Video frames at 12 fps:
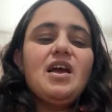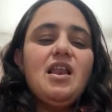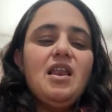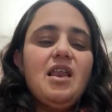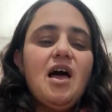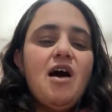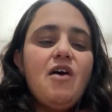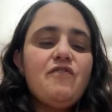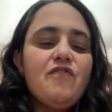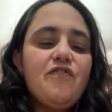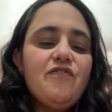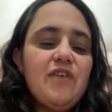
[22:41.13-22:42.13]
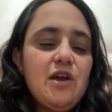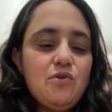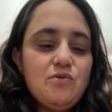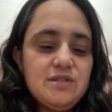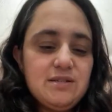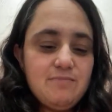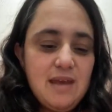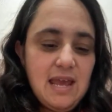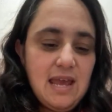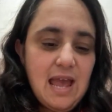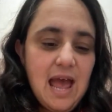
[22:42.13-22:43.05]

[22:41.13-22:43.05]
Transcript: Love fills me